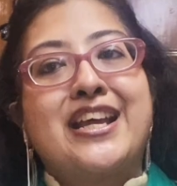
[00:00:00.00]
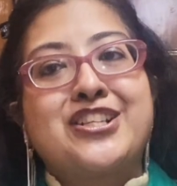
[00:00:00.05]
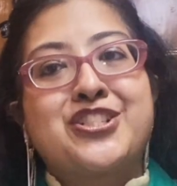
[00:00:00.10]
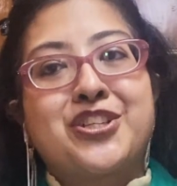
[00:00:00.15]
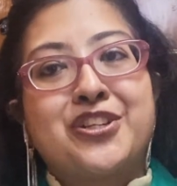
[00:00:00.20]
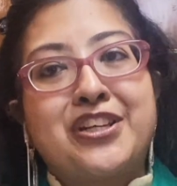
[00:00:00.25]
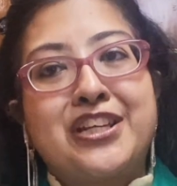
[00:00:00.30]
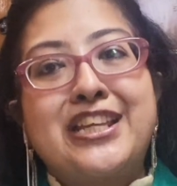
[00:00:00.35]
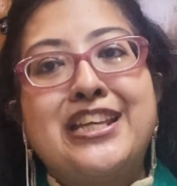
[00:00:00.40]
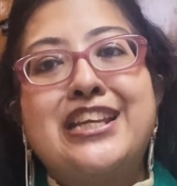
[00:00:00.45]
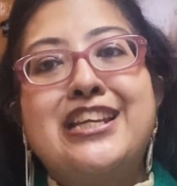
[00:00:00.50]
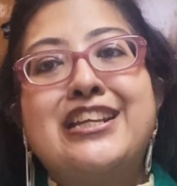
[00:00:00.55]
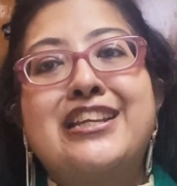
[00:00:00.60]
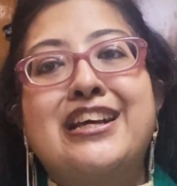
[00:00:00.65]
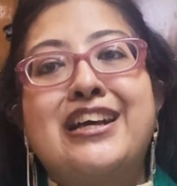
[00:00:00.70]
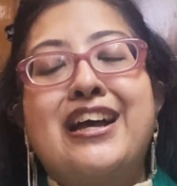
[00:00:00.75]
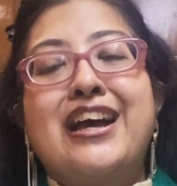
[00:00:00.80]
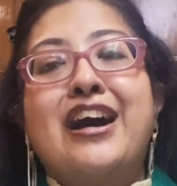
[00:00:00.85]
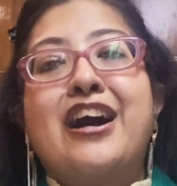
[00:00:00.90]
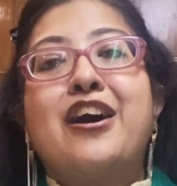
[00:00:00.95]
to
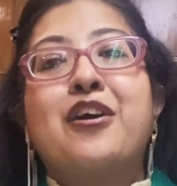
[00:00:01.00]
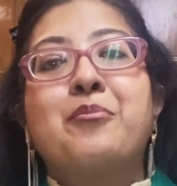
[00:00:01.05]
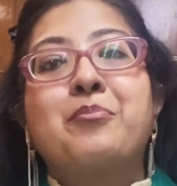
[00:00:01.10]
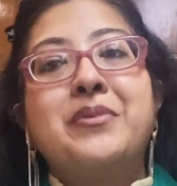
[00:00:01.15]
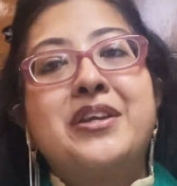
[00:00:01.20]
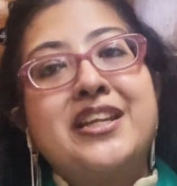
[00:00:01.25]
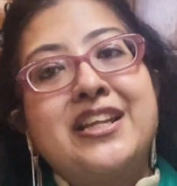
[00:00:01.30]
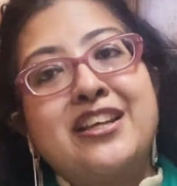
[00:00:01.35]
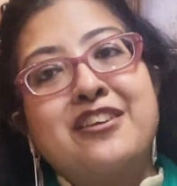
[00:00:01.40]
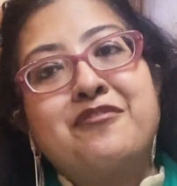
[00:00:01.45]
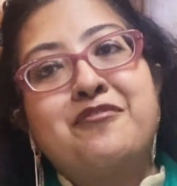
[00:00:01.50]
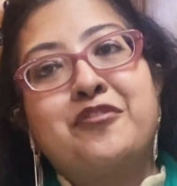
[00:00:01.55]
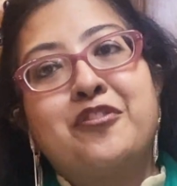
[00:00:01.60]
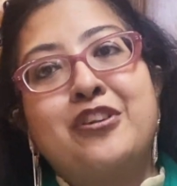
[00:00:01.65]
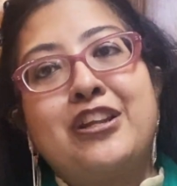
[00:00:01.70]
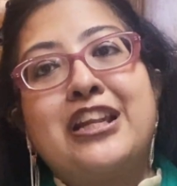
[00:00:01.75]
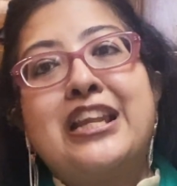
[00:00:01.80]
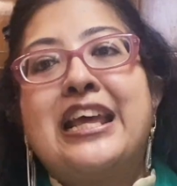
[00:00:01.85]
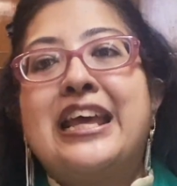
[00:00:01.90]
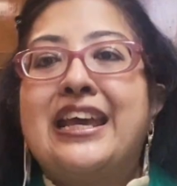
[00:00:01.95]
lead a
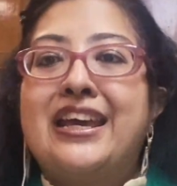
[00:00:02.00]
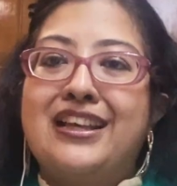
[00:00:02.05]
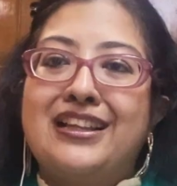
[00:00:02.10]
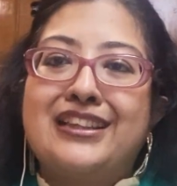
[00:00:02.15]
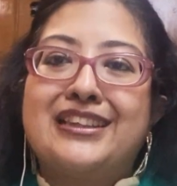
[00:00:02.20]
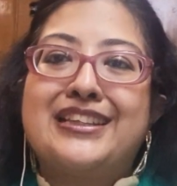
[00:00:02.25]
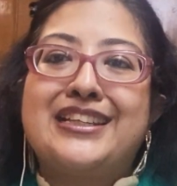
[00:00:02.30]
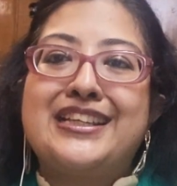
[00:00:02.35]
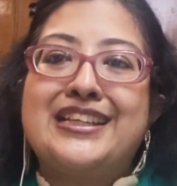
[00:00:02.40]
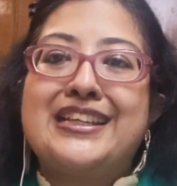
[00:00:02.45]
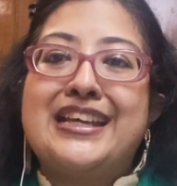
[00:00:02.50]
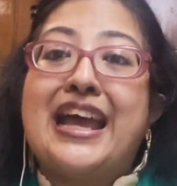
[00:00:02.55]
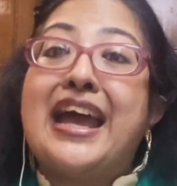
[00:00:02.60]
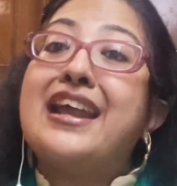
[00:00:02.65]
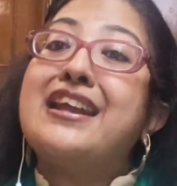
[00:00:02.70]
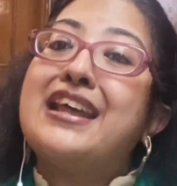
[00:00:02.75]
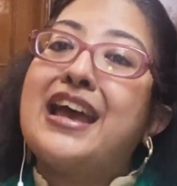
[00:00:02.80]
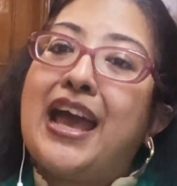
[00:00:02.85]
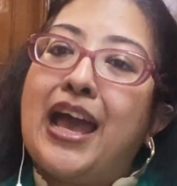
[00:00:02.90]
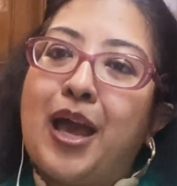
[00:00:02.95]
meaningful, healthy,
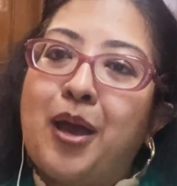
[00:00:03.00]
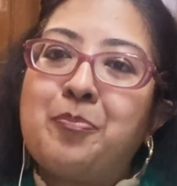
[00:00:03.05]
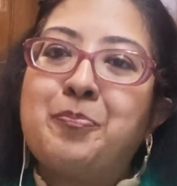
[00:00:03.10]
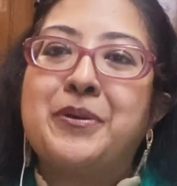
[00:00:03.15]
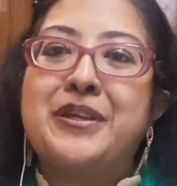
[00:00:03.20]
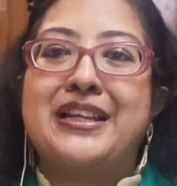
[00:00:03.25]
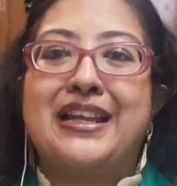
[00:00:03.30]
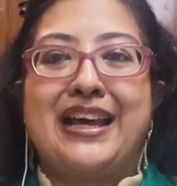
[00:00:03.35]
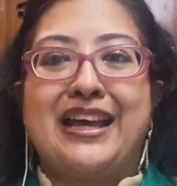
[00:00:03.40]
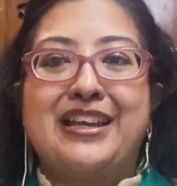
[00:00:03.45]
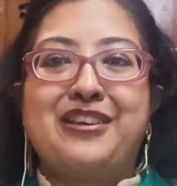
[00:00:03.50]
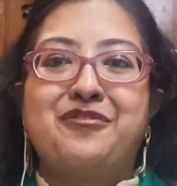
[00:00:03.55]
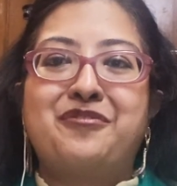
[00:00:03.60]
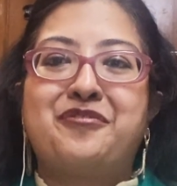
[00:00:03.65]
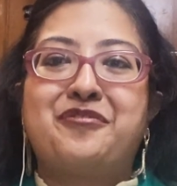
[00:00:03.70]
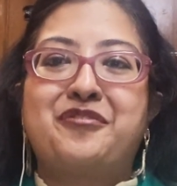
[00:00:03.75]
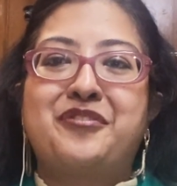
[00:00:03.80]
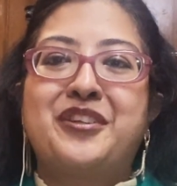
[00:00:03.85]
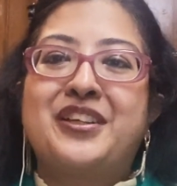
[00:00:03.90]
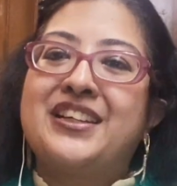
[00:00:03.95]
and happy
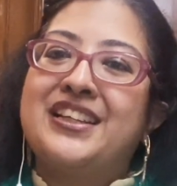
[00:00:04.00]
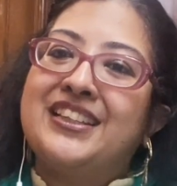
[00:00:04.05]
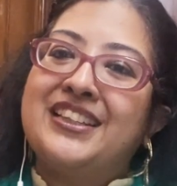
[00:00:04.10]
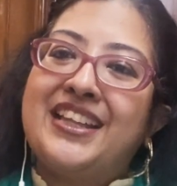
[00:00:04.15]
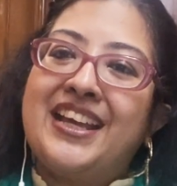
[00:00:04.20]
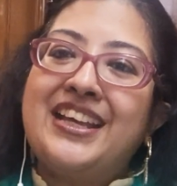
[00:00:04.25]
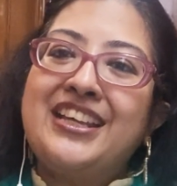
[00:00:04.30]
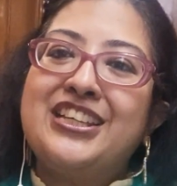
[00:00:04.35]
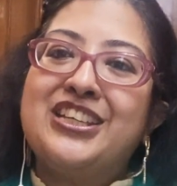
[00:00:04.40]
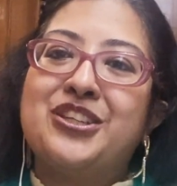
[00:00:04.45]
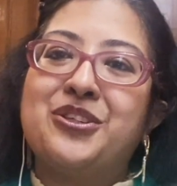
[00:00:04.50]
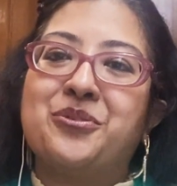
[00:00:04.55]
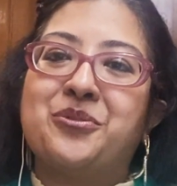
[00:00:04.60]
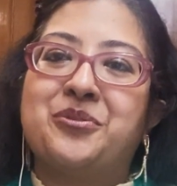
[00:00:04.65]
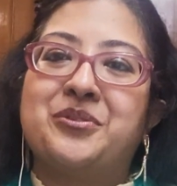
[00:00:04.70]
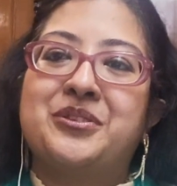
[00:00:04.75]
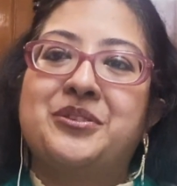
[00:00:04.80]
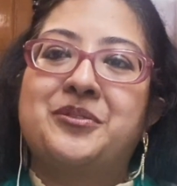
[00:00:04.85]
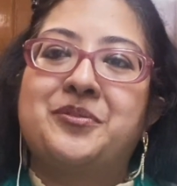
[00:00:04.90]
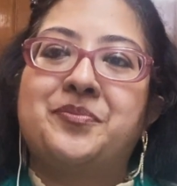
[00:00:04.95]
life. Thank
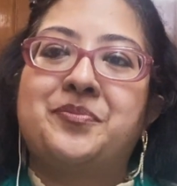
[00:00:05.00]
you.